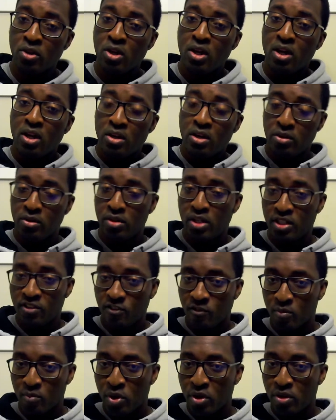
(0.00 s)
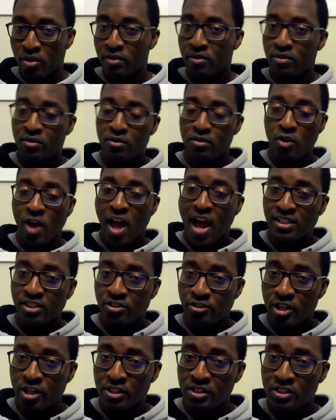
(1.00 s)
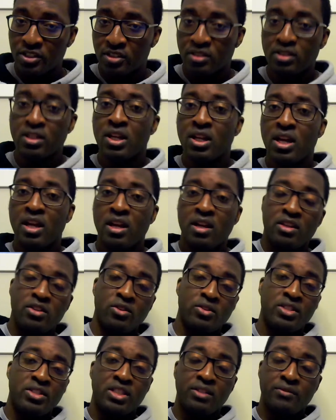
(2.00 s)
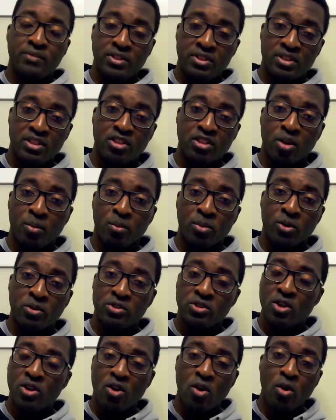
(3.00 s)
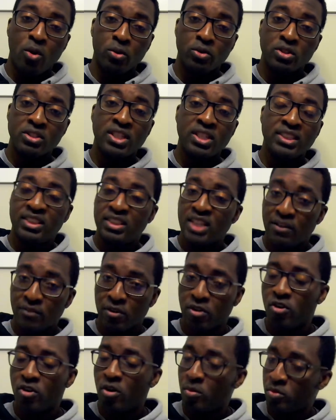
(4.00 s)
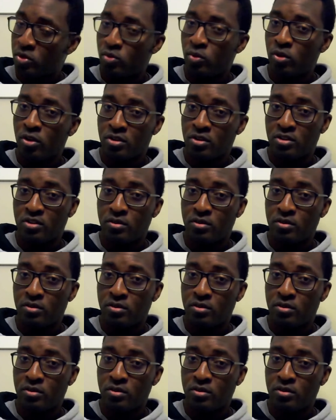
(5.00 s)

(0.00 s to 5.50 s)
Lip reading: your date of birth, your address, your CVC numbers, all those things never come to us.